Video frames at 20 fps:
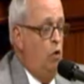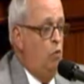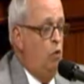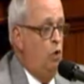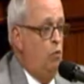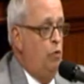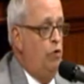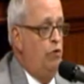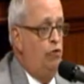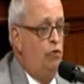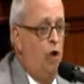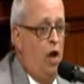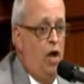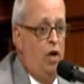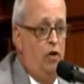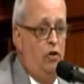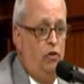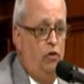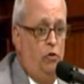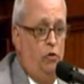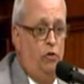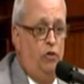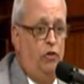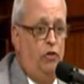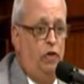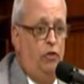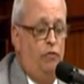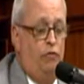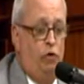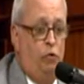What we're trying to do is
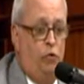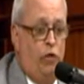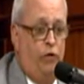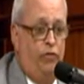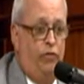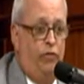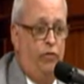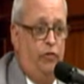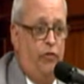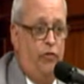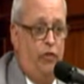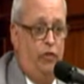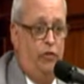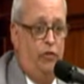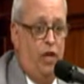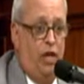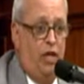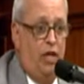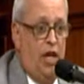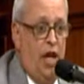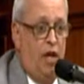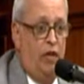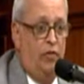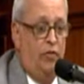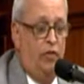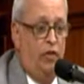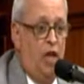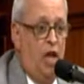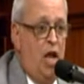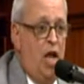give you reasons to say
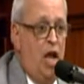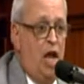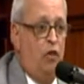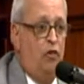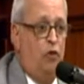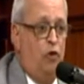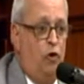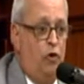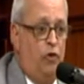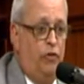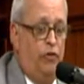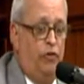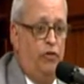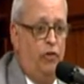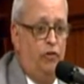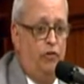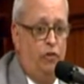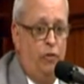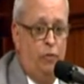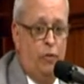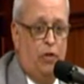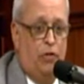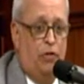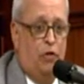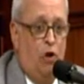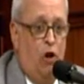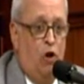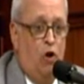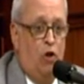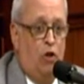yes and turn a system that's
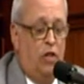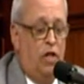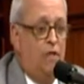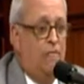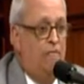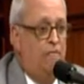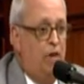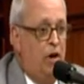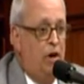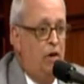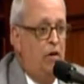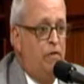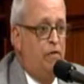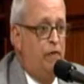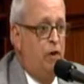currently very,